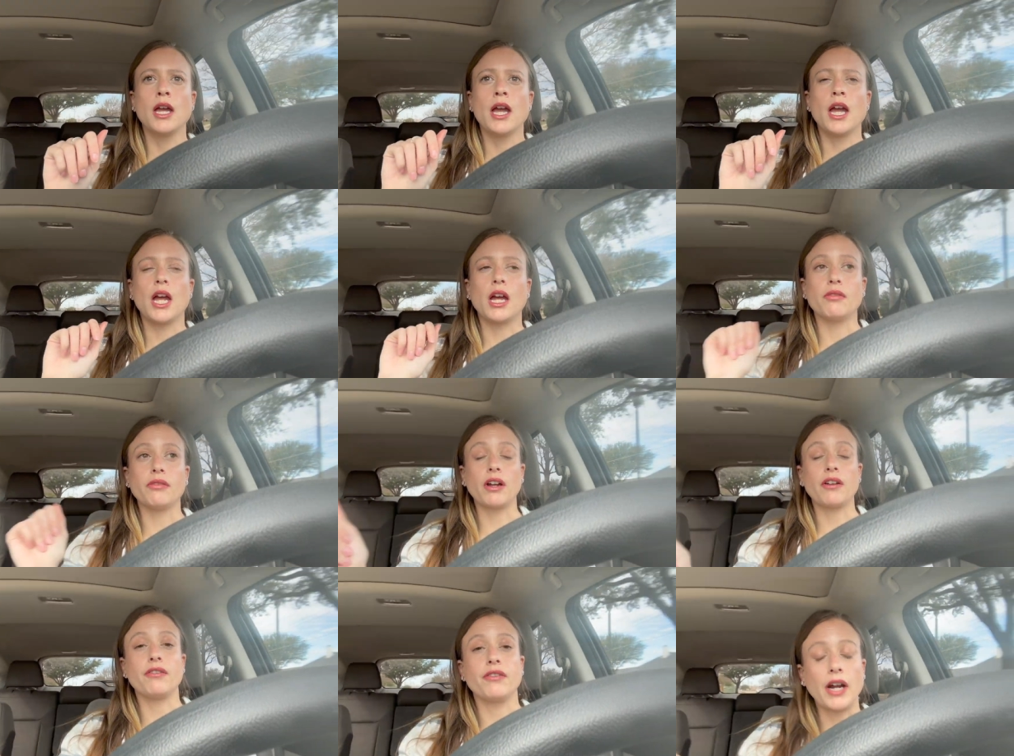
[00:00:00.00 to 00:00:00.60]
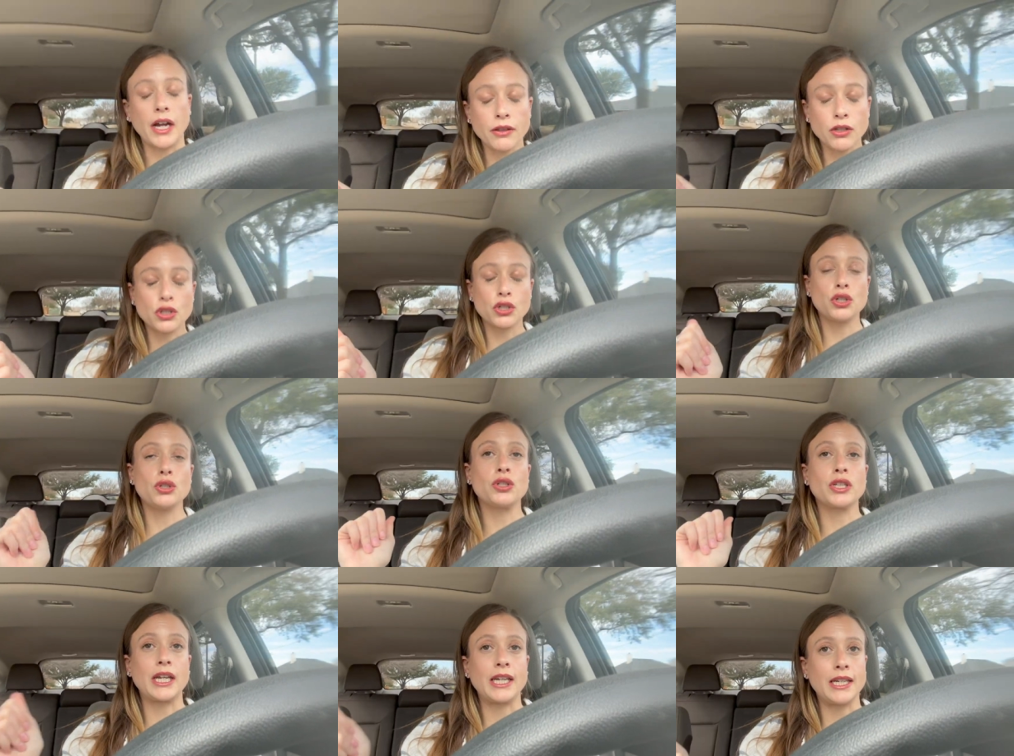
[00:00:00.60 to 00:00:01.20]
if I find the
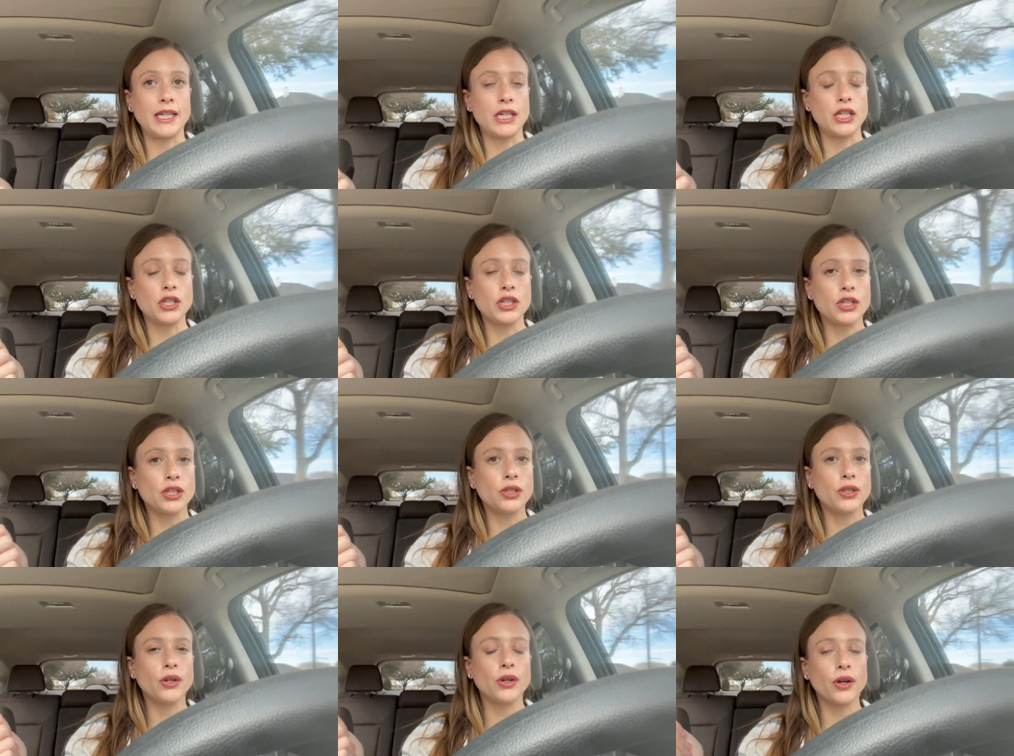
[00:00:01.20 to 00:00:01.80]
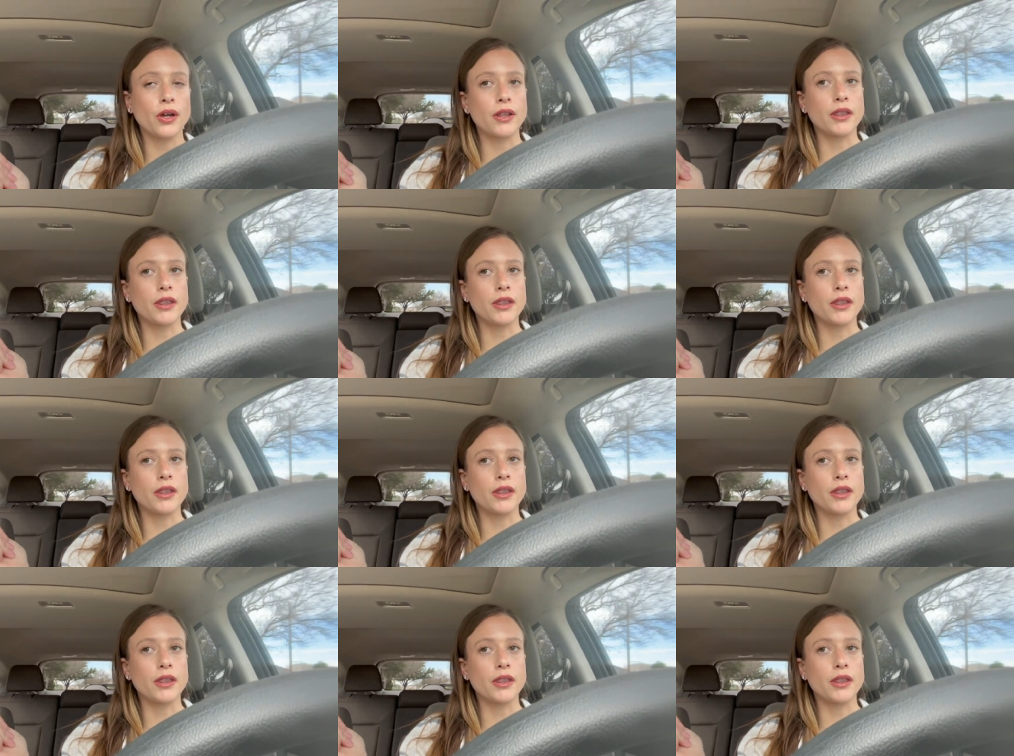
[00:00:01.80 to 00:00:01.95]
shoes I need to,